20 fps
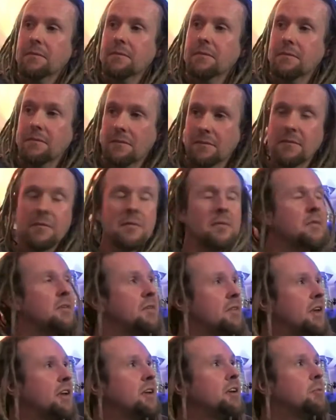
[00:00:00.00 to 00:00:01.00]
it thanks Jeff
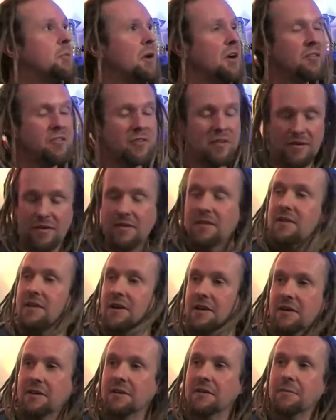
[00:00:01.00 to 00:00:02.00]
Scott thank you both thank you,
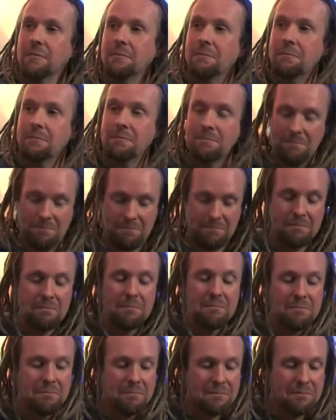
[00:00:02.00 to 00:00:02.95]
thank you. thanks